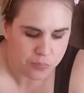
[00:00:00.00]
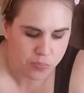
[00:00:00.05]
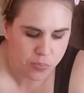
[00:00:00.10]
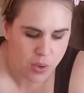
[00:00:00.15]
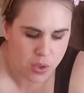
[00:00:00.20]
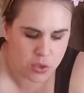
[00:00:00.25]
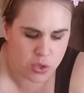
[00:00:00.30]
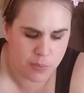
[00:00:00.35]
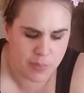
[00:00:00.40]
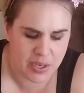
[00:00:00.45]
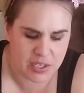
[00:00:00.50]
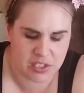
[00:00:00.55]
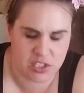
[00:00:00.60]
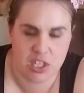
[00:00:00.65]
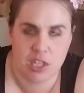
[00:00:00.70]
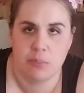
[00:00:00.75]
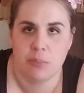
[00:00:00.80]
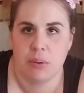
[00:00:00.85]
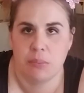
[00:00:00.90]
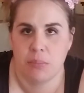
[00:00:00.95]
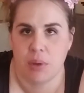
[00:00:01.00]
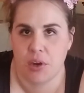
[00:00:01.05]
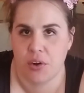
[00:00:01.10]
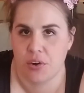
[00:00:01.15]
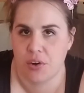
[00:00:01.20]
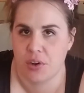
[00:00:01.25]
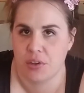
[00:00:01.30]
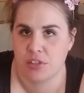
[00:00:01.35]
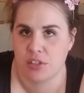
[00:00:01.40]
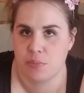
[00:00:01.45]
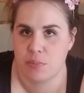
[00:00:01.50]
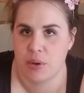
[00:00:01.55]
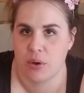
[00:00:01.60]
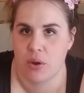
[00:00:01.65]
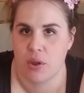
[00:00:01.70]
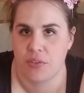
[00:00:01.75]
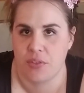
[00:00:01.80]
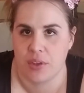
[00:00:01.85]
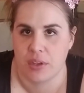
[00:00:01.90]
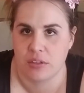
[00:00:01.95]
You make cinnamon butter to smear
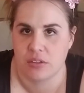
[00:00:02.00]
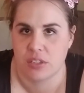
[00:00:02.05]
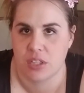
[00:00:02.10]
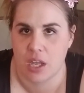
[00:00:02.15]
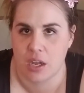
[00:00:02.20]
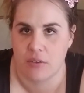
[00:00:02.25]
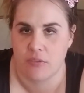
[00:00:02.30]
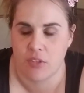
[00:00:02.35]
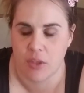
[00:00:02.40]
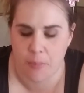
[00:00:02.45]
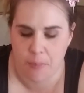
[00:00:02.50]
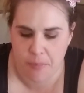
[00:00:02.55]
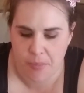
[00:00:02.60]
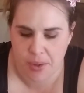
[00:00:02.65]
on the inside of them.